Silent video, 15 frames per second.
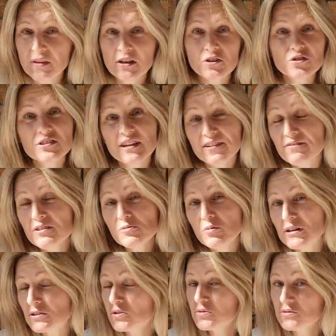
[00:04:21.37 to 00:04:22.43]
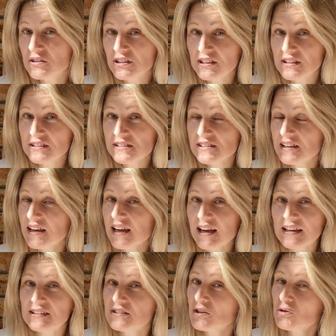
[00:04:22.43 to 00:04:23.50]
Not everyone could read
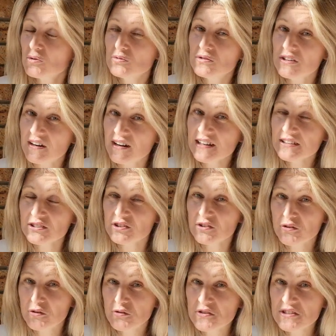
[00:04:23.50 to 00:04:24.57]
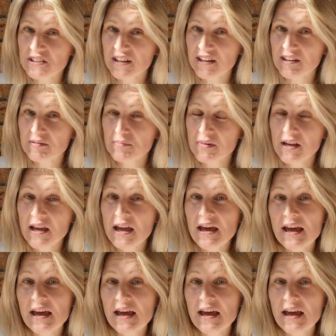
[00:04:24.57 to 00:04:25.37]
and could write in those time.